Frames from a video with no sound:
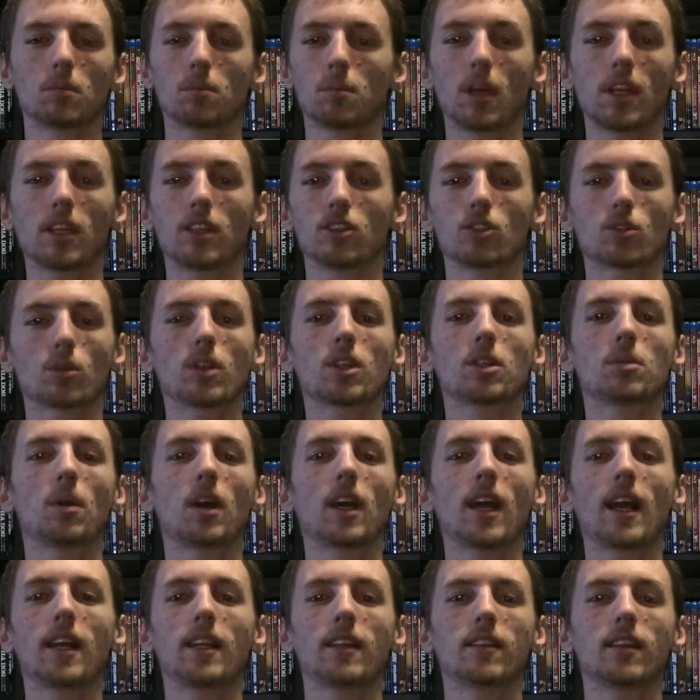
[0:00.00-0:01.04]
been intrigued by
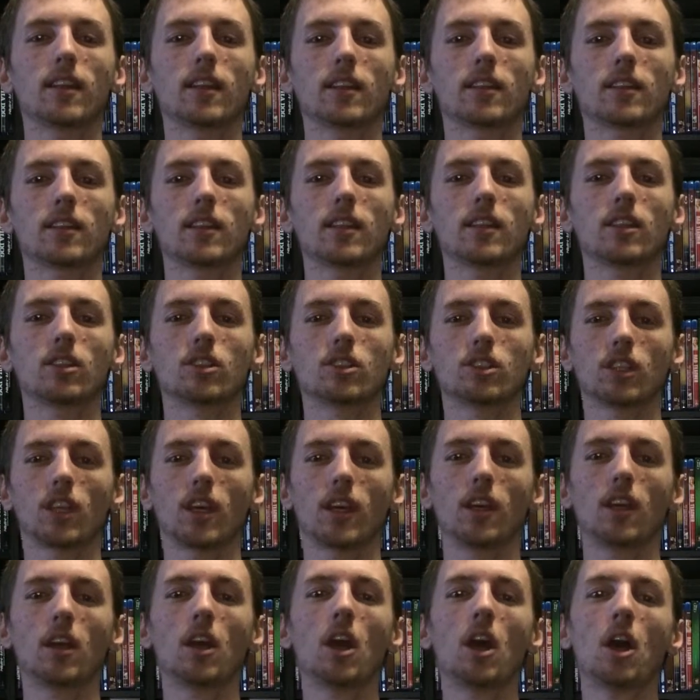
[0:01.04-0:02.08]
anything in theaters
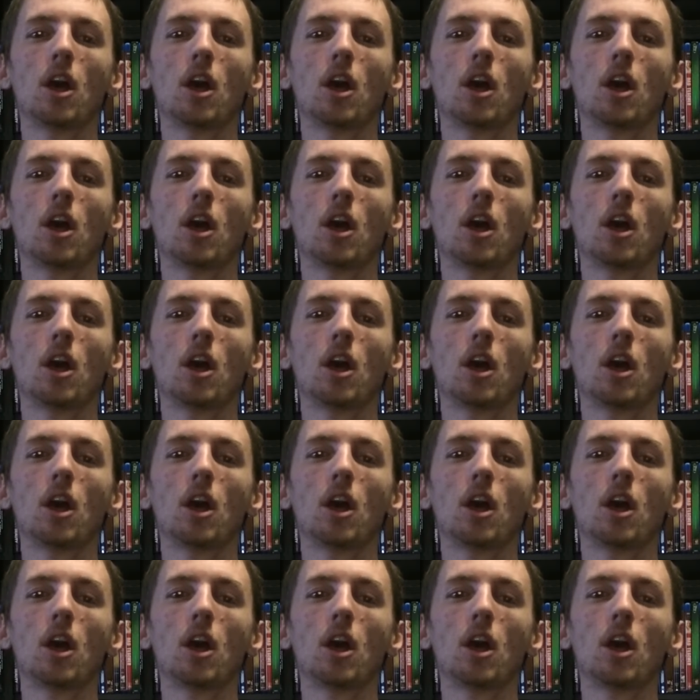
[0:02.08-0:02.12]
yet.